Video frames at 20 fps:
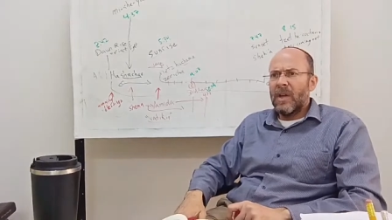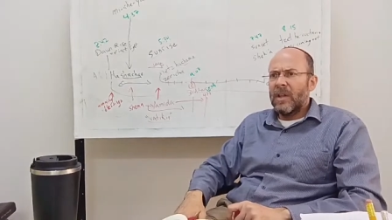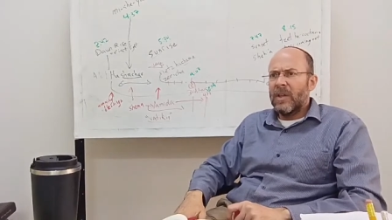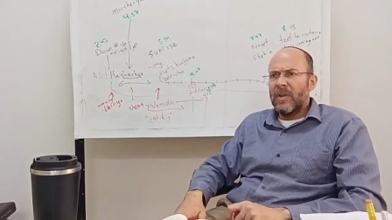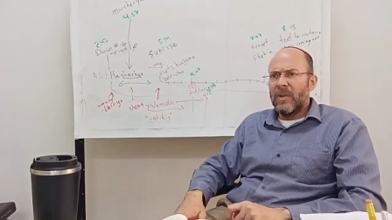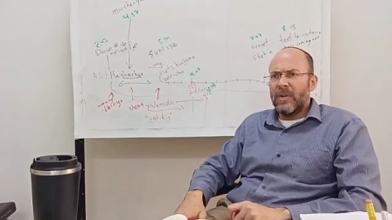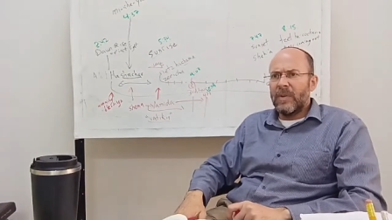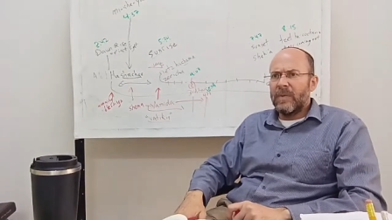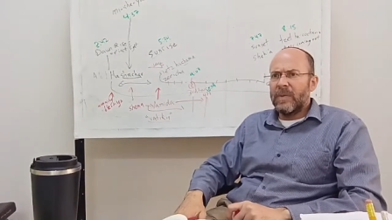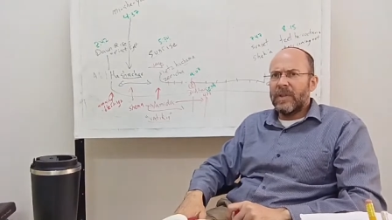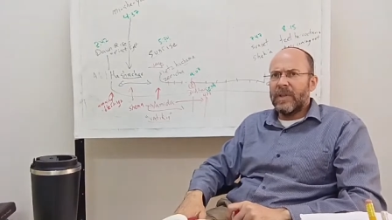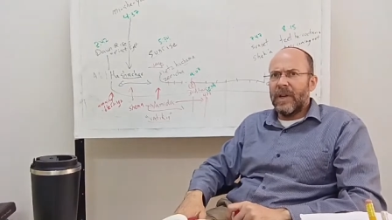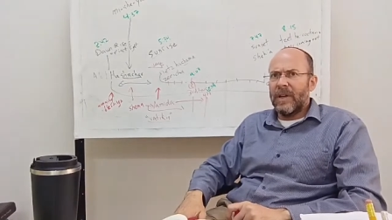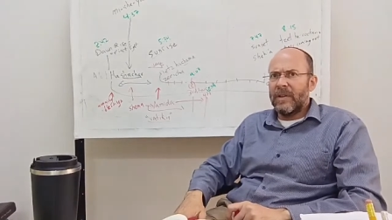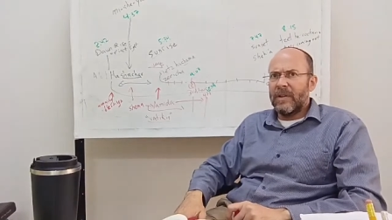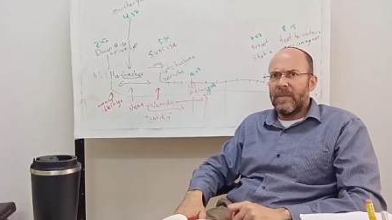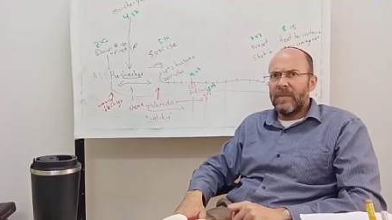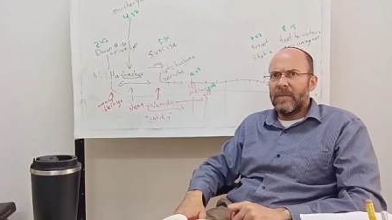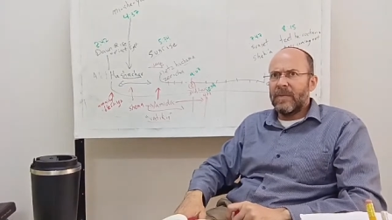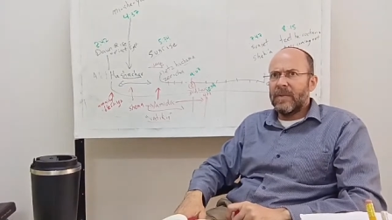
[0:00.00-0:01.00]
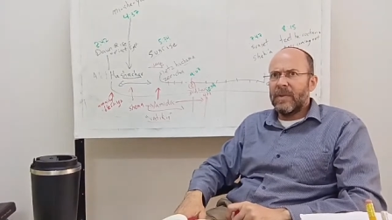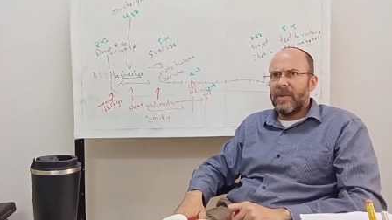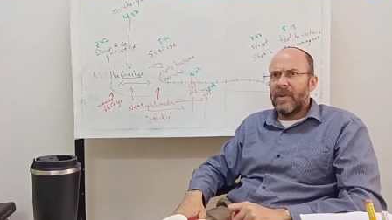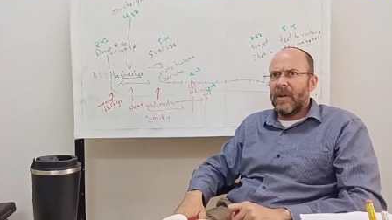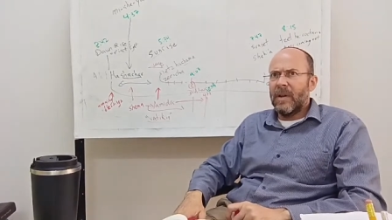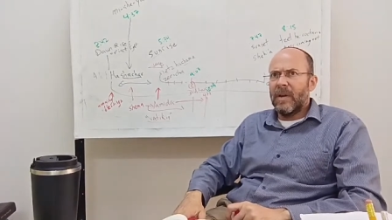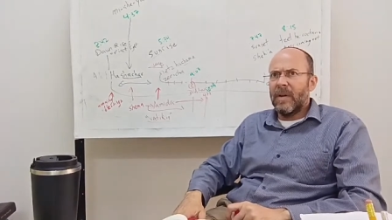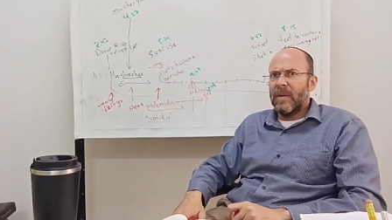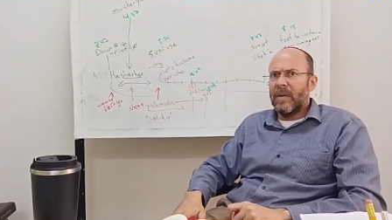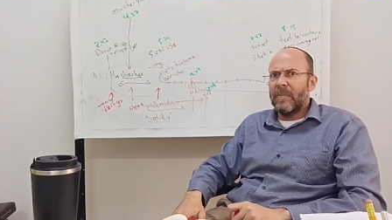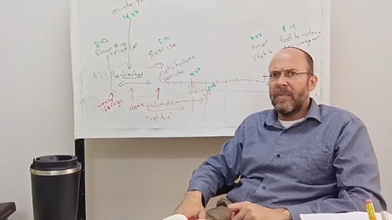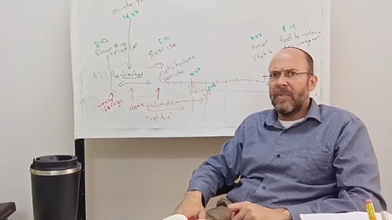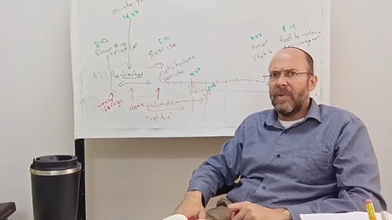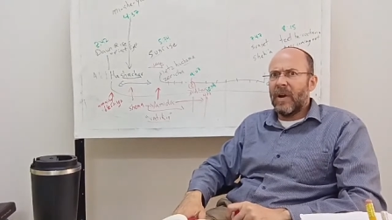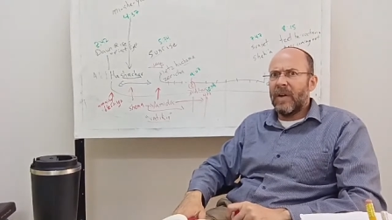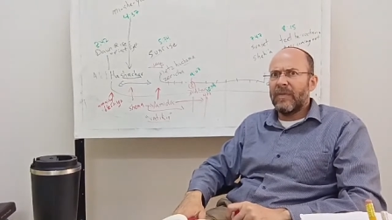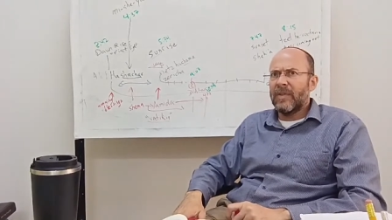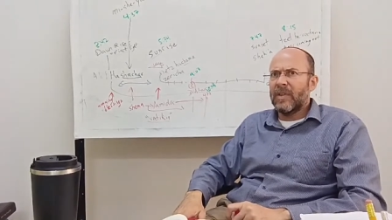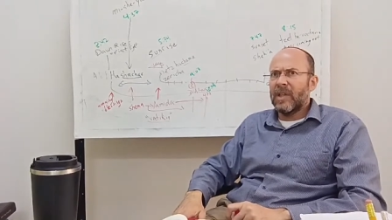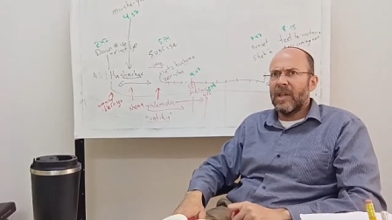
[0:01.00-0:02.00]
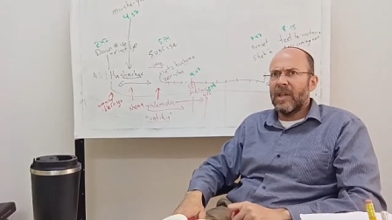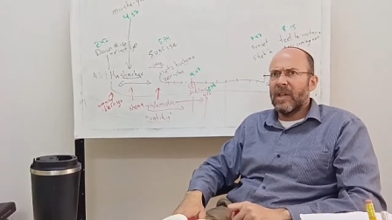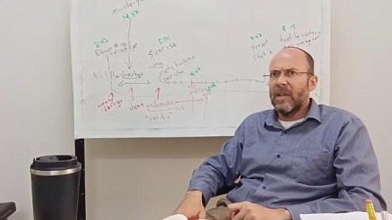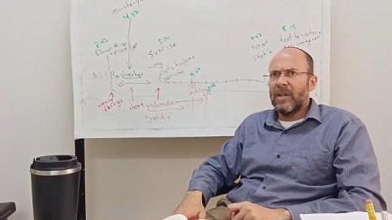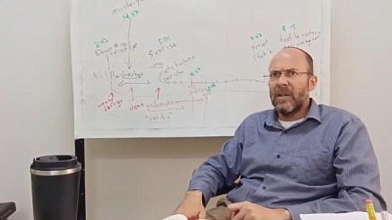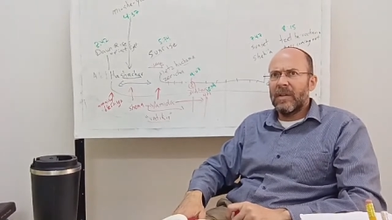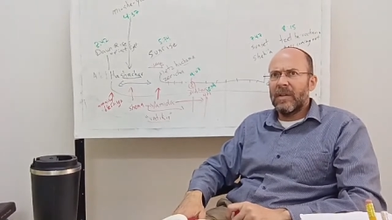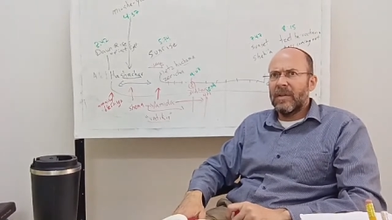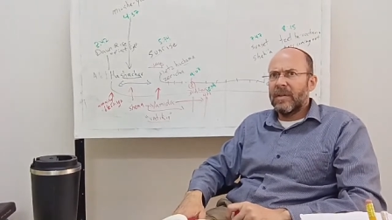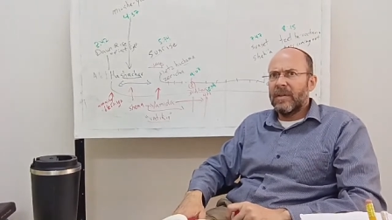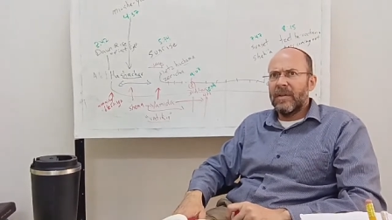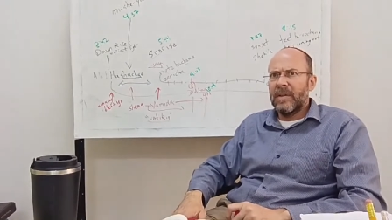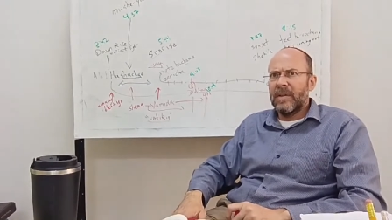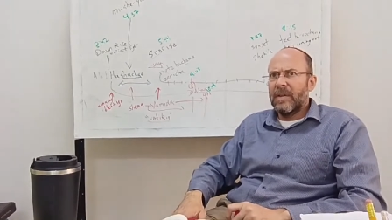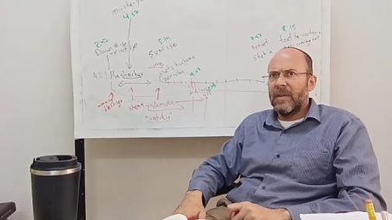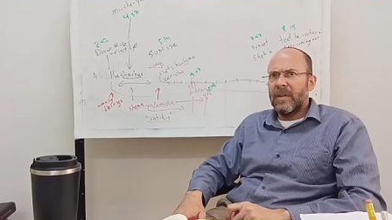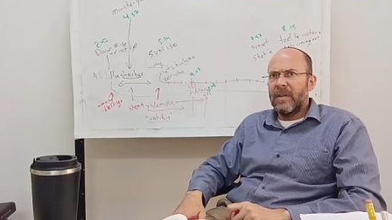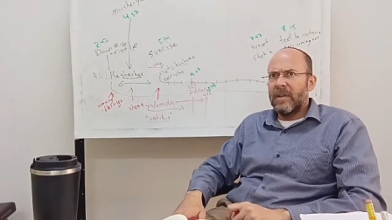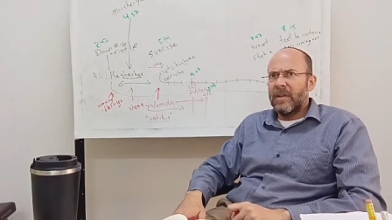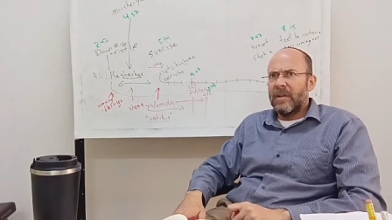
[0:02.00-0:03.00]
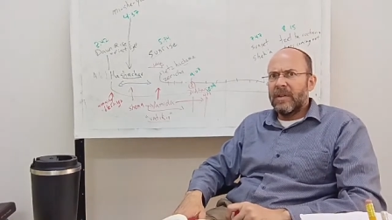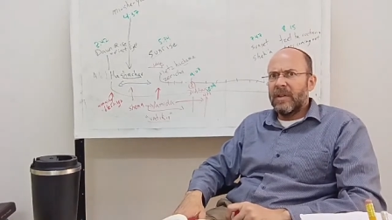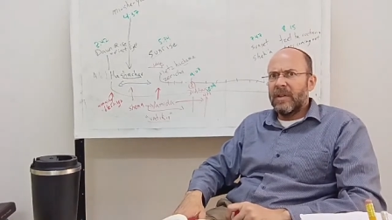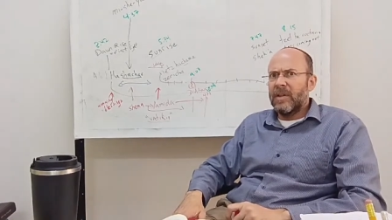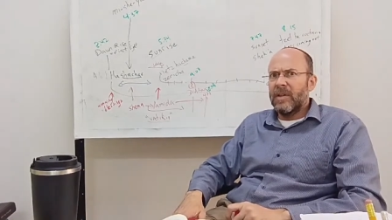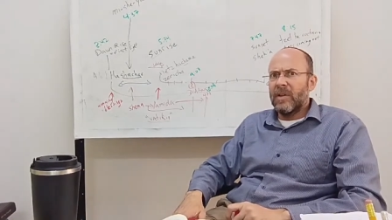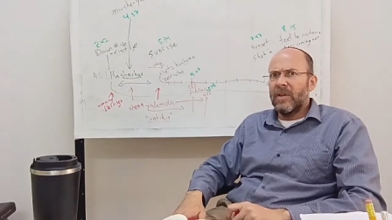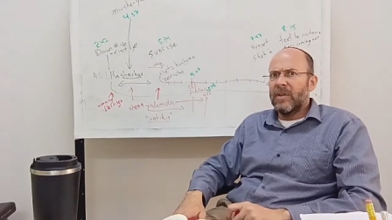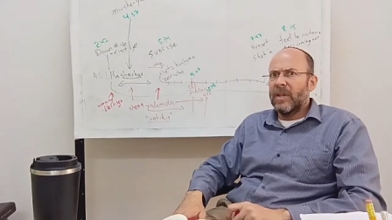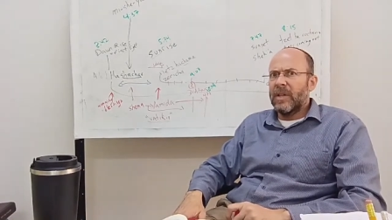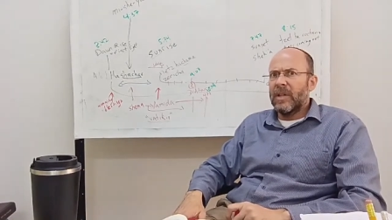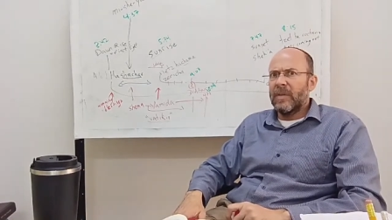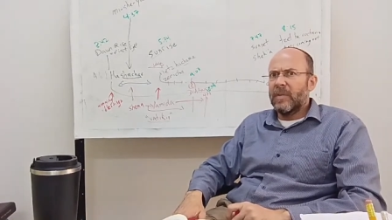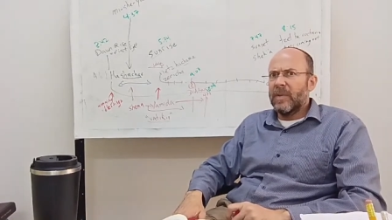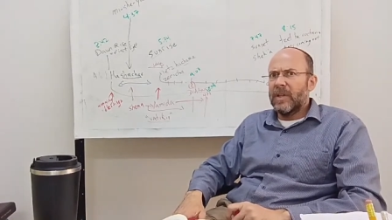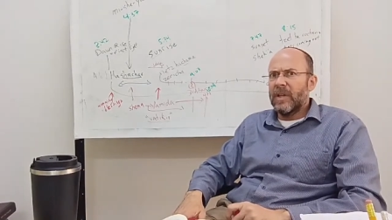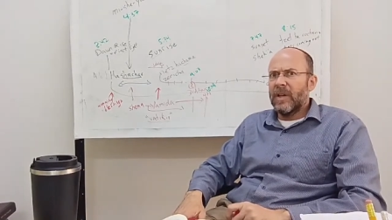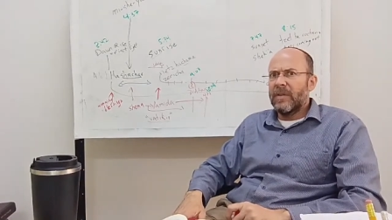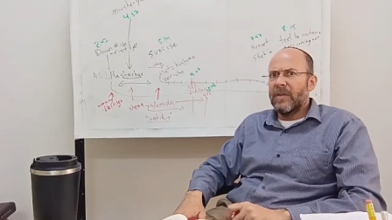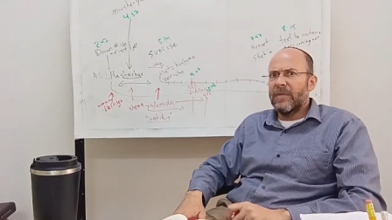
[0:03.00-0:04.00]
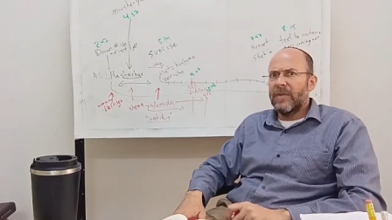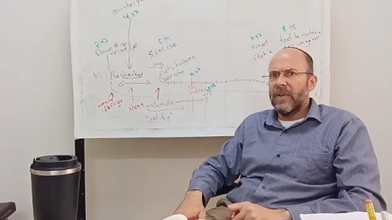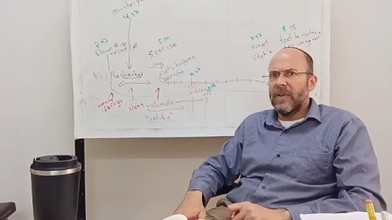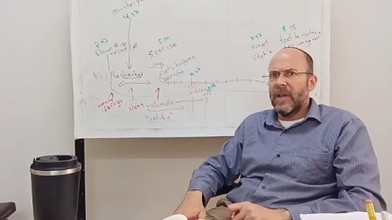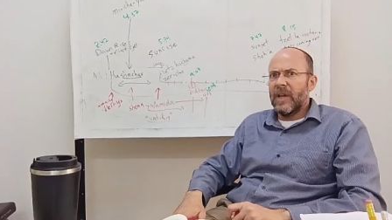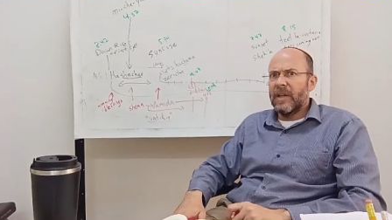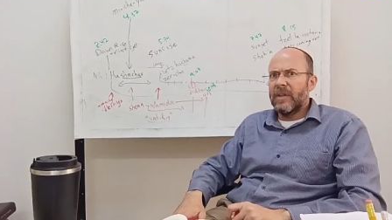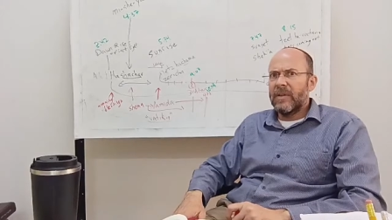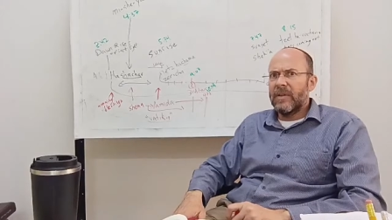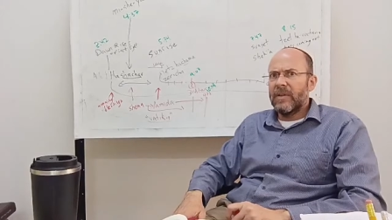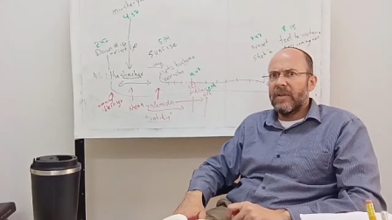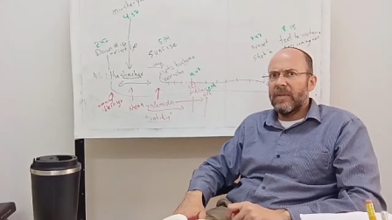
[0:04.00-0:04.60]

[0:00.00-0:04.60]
You can recite them privately. You don't need a minyan for that.